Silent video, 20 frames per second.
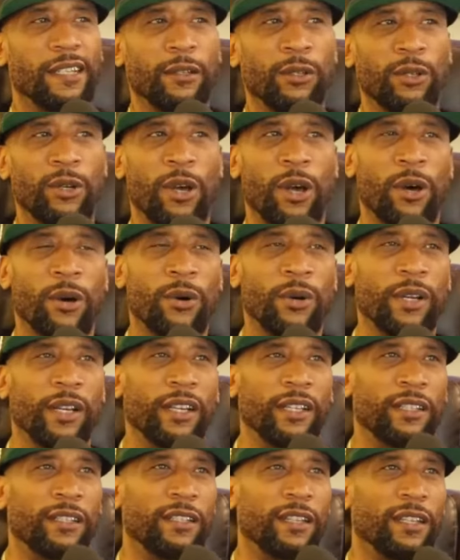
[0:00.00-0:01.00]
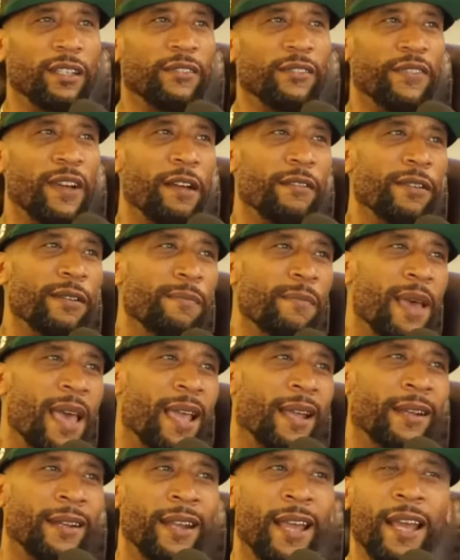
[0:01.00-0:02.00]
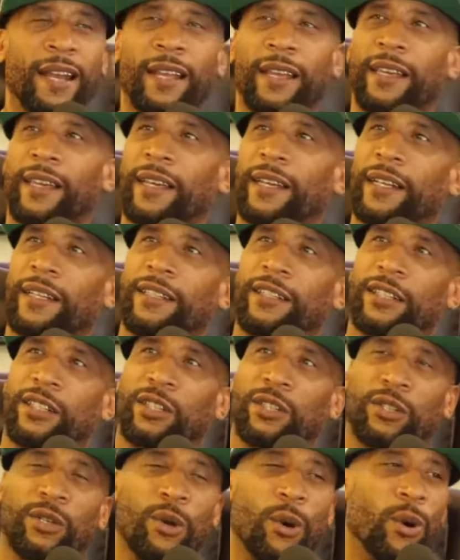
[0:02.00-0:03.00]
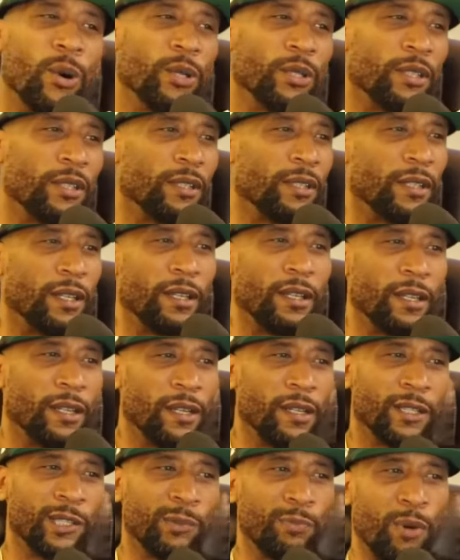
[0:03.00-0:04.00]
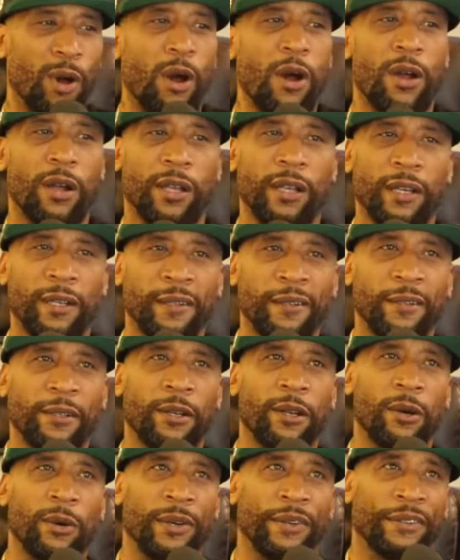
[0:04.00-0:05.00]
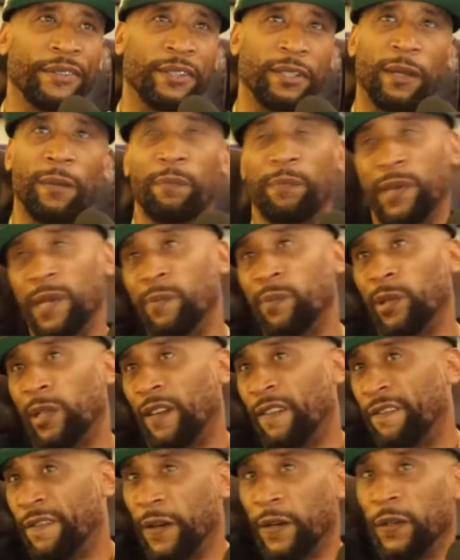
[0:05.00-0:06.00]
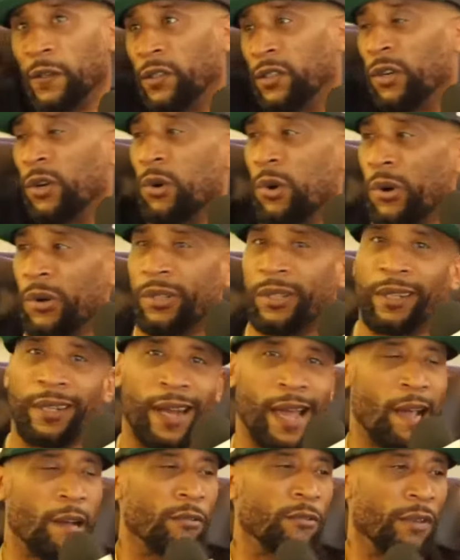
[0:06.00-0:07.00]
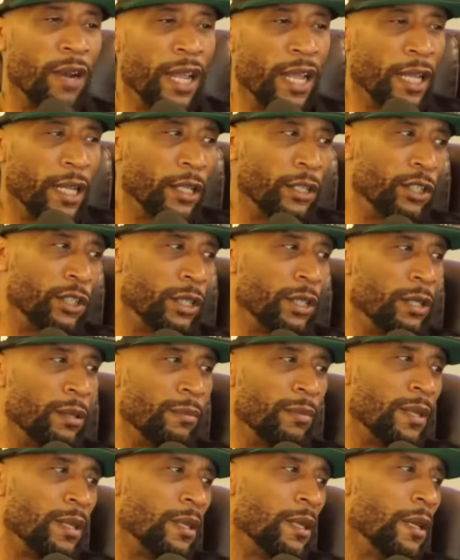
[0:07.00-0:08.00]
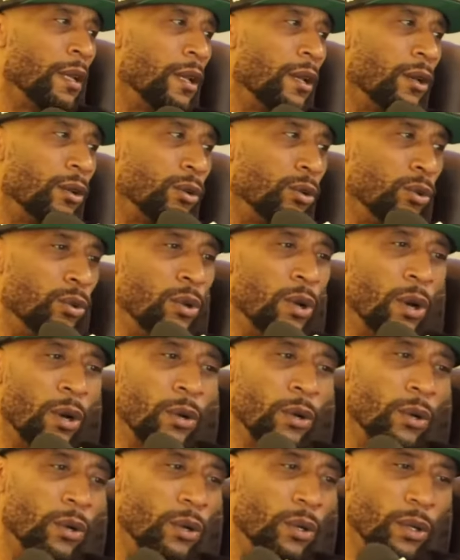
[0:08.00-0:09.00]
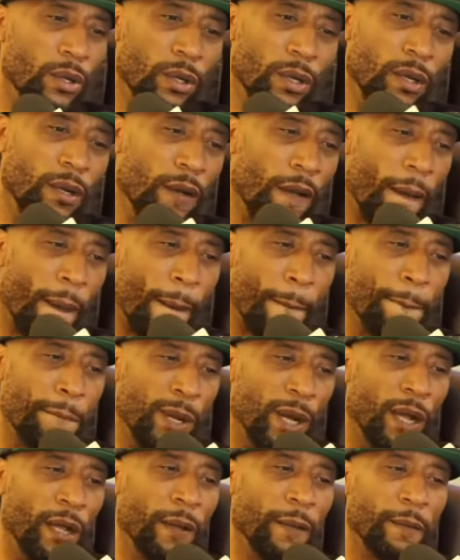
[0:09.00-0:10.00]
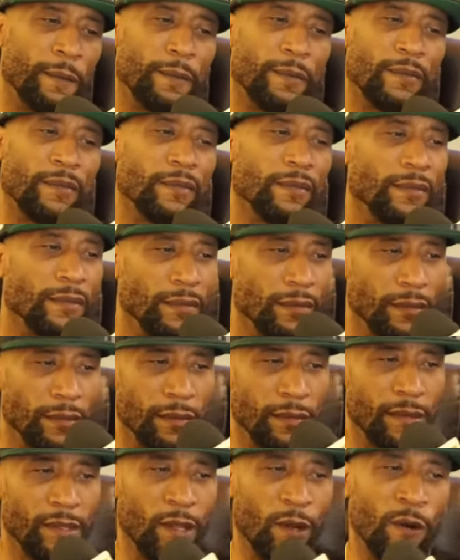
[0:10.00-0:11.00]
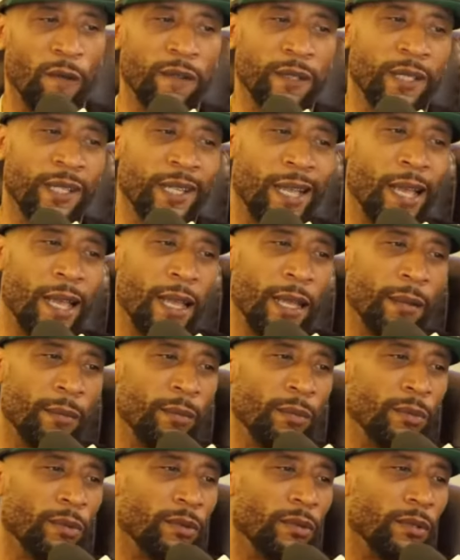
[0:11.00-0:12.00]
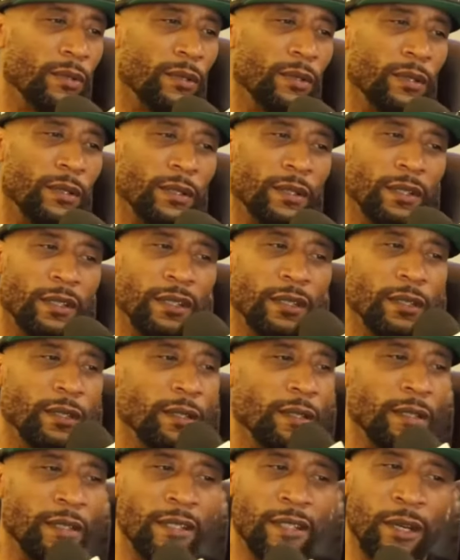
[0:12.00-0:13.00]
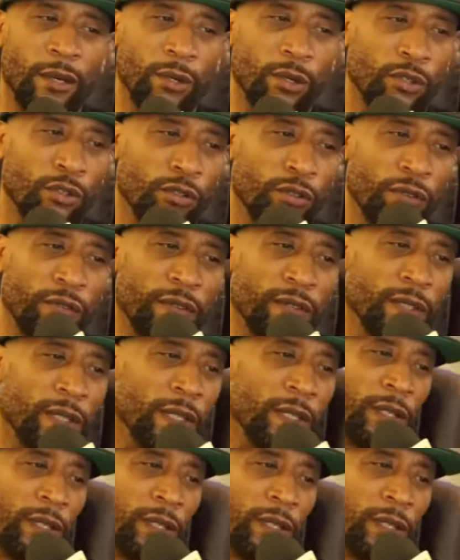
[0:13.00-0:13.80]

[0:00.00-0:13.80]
you know, it's just very magnetic and it just causes a, a, a spark. And, you know, and some people at first it caused an outrage in them and, you know, but over time, you know, the truth is